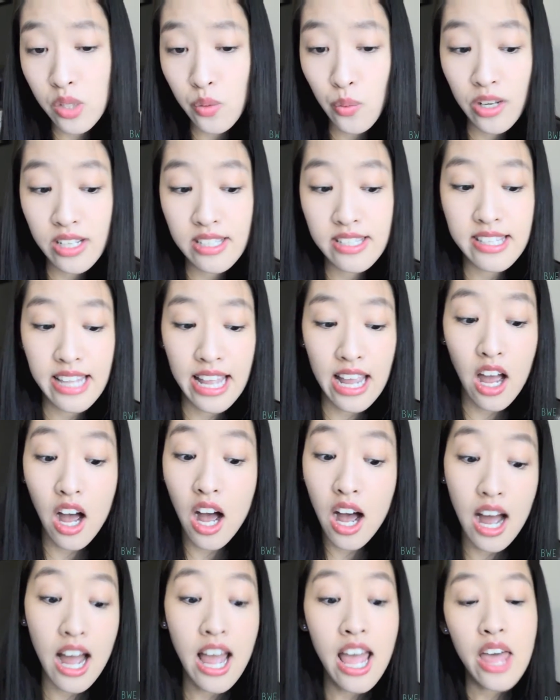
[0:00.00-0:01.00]
ones they
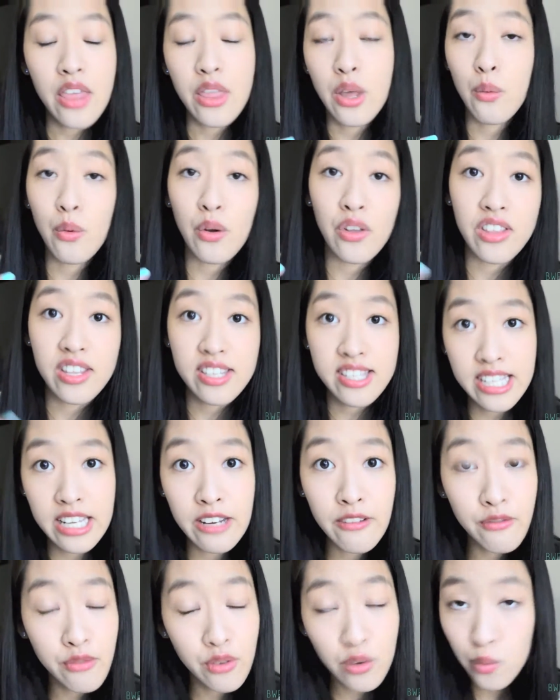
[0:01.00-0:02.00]
are. There were the
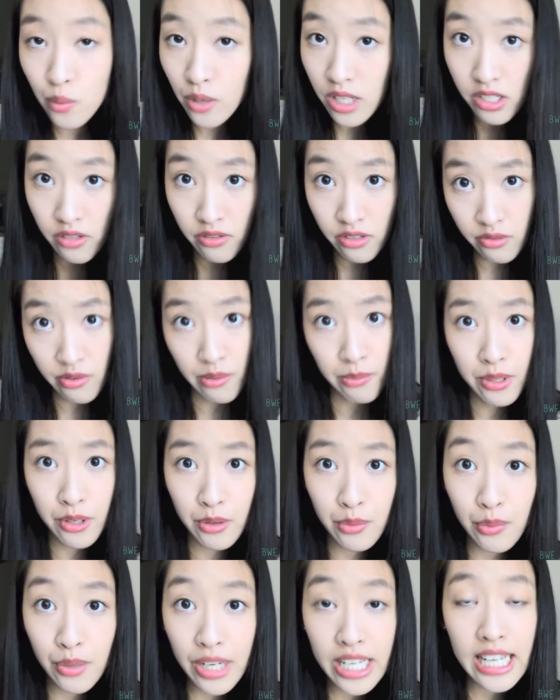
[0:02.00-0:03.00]
skin food ones from
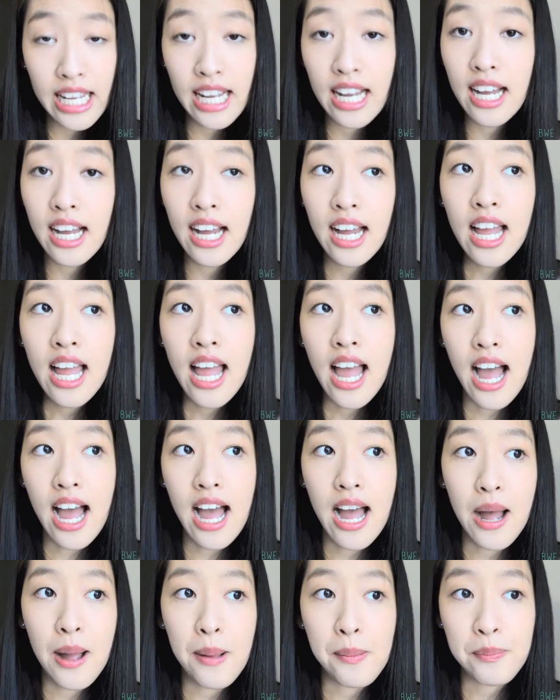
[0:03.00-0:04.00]
Korea,
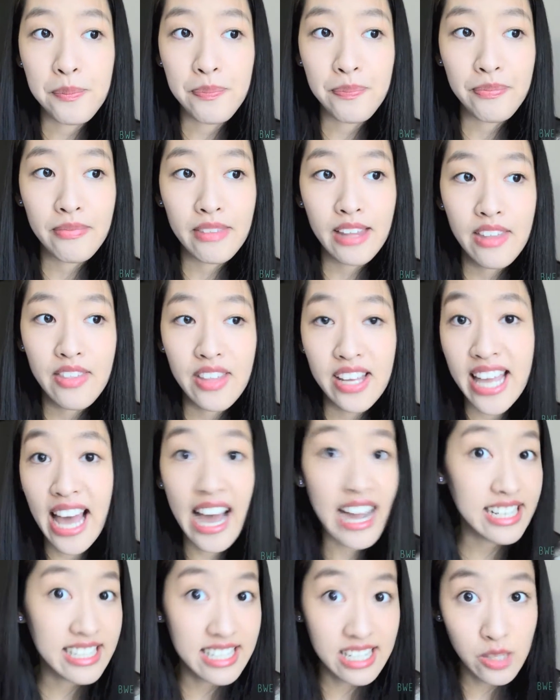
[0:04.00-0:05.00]
the
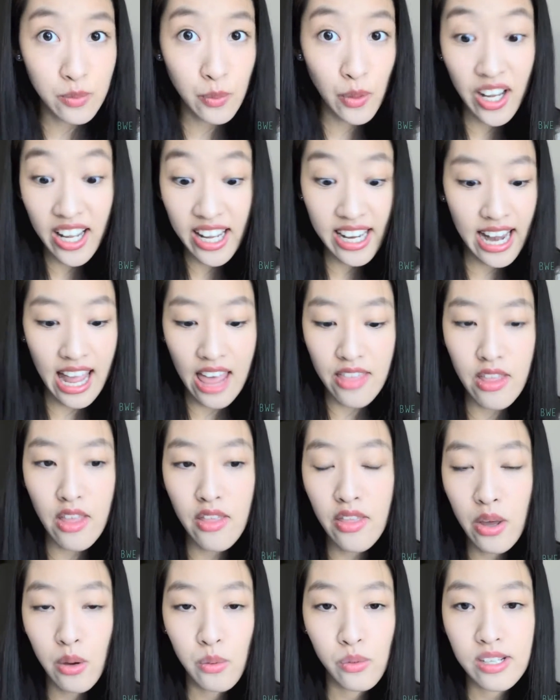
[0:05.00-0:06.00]
cactus one, and
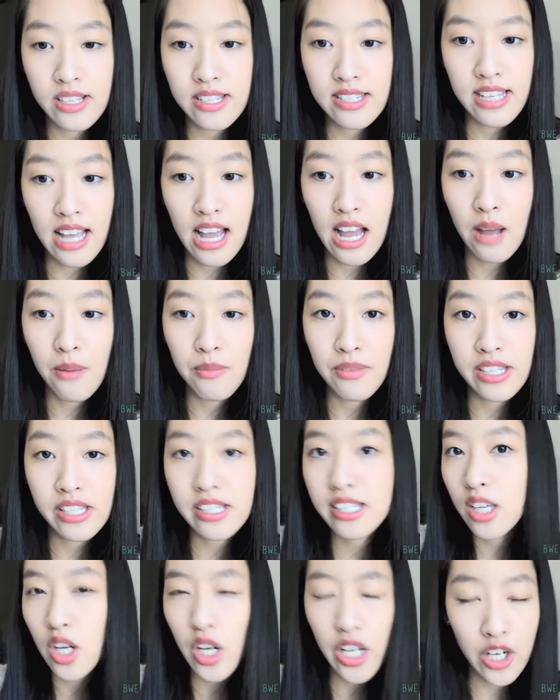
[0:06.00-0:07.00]
then there was this
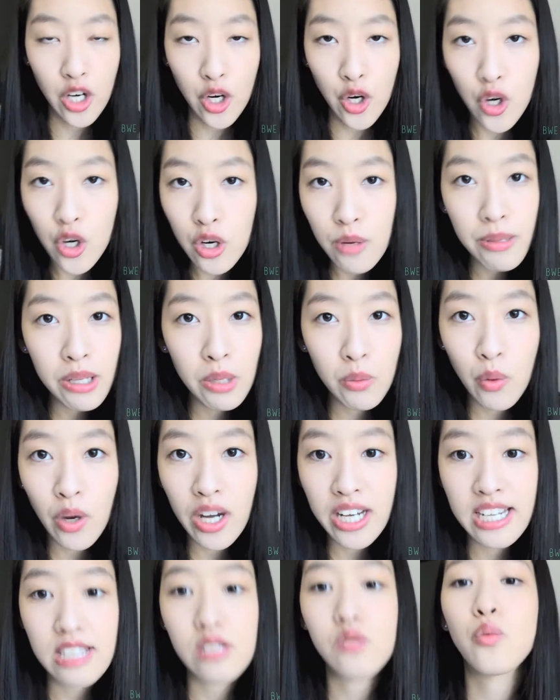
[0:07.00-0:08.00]
kind of herby
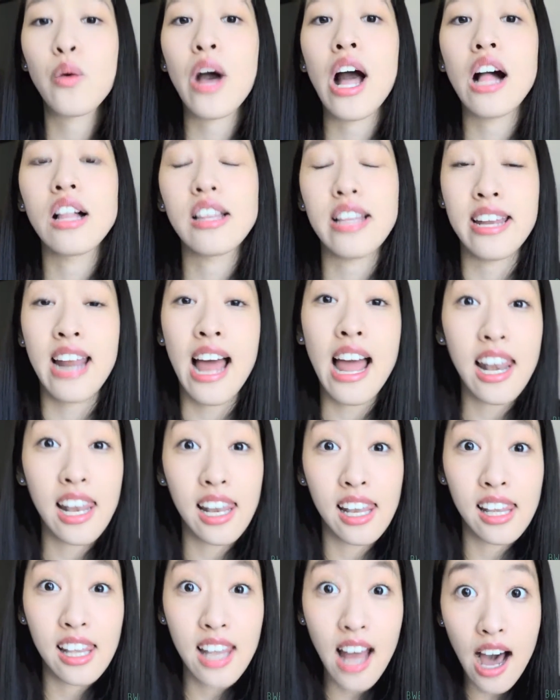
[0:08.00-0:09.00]
one as well. And I
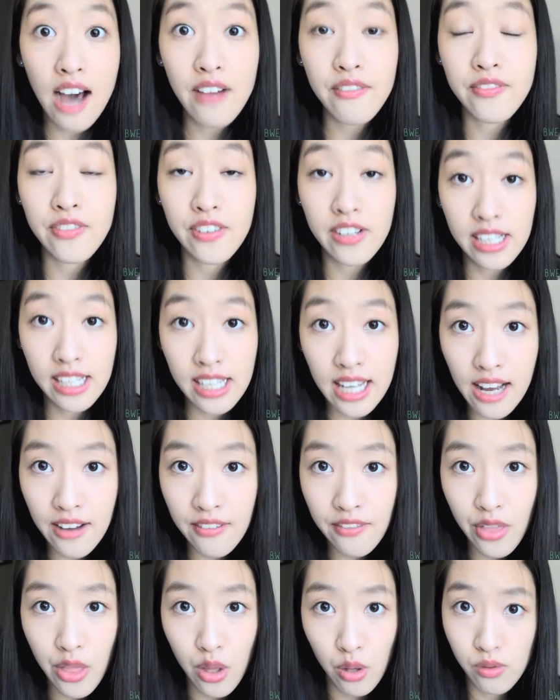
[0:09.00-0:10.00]
loved
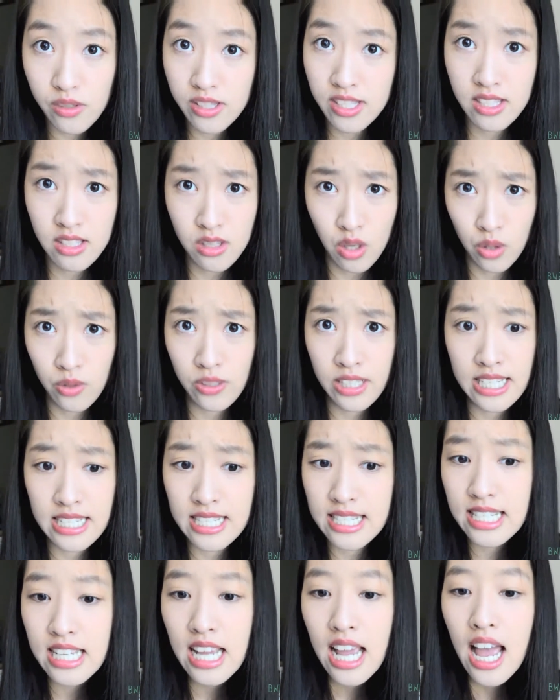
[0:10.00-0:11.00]
those
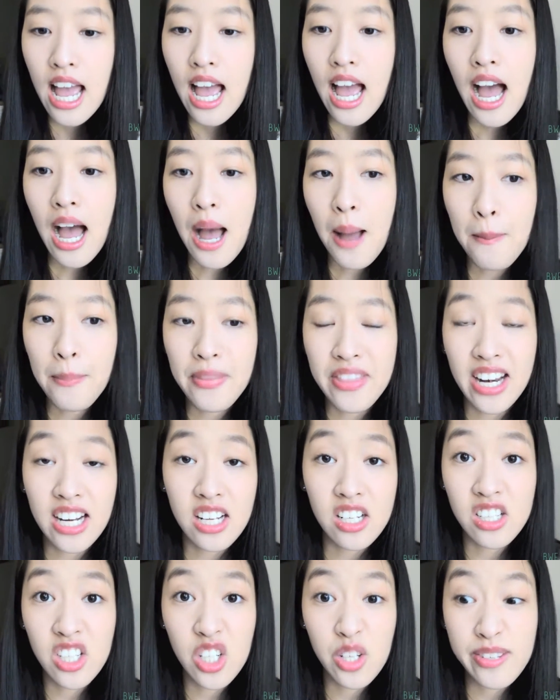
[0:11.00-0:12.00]
toners. Then I
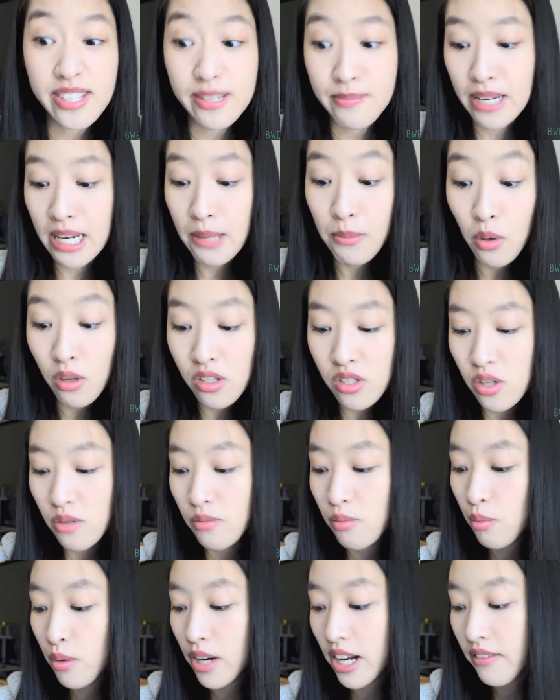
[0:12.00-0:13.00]
couldn't use them anymore, so
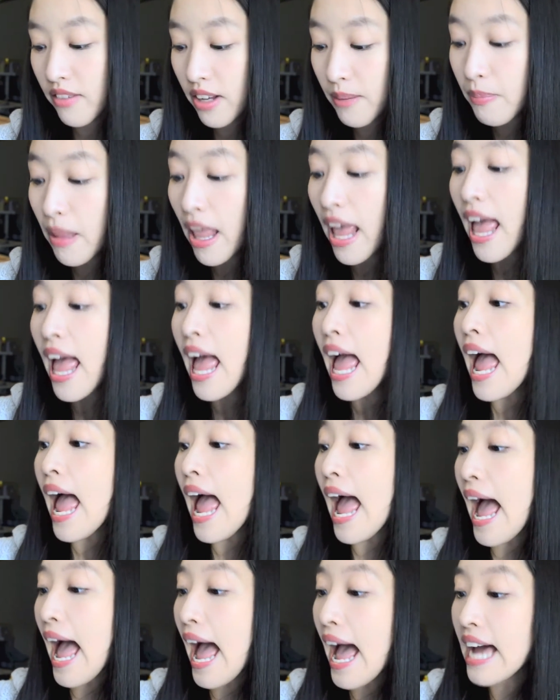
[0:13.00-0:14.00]
whatever.
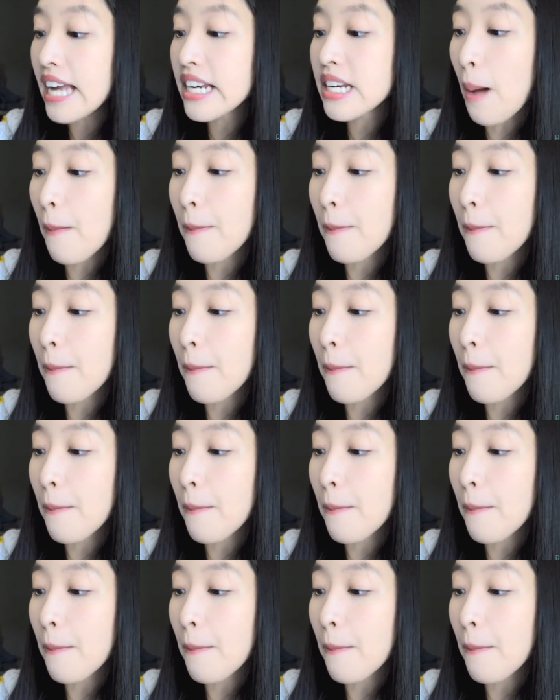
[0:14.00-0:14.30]
And